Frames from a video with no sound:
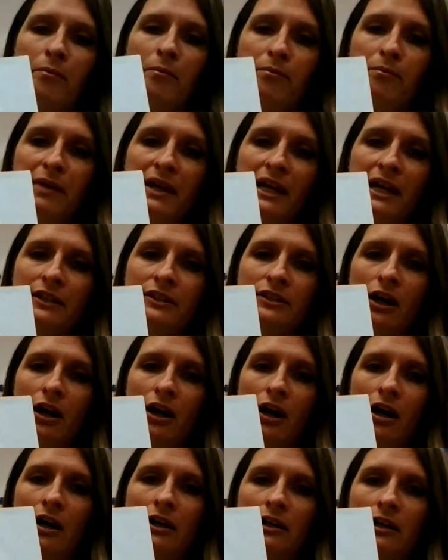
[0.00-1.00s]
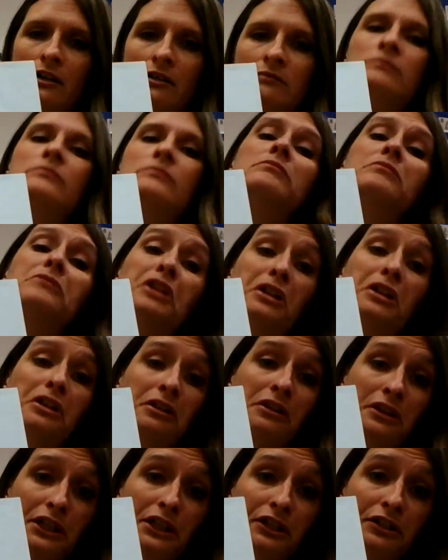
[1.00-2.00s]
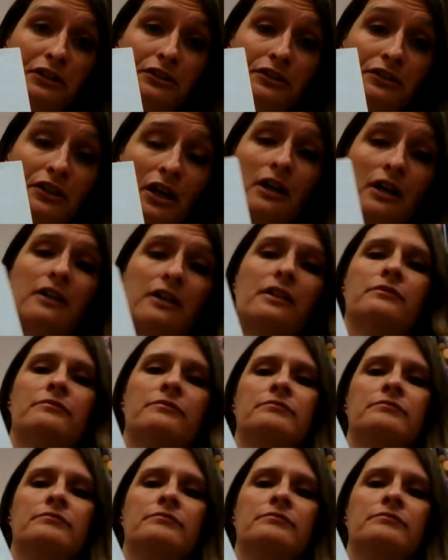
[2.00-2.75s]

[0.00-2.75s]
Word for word: Big dog, little dog.